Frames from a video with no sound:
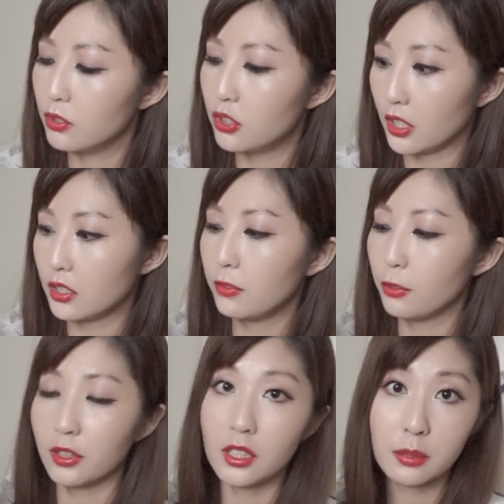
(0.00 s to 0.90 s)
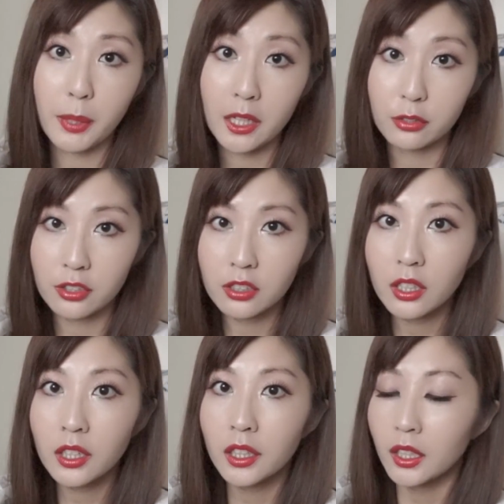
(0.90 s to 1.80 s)
just for this
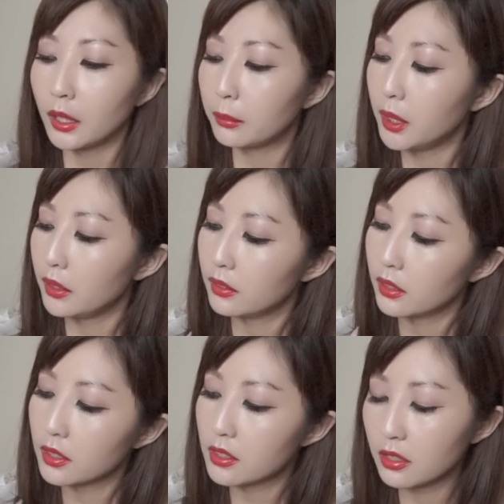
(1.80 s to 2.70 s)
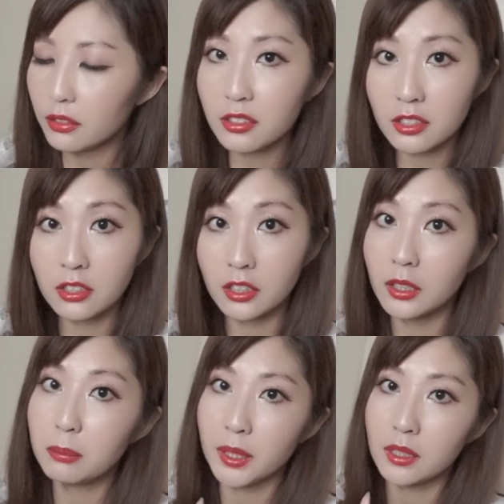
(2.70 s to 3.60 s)
powder. I mean, the concealers are
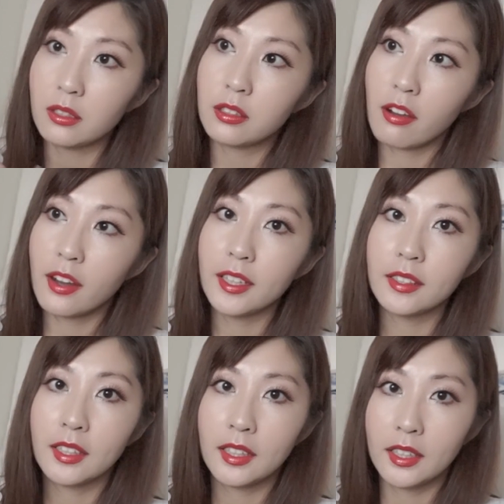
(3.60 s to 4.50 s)
good, but they're not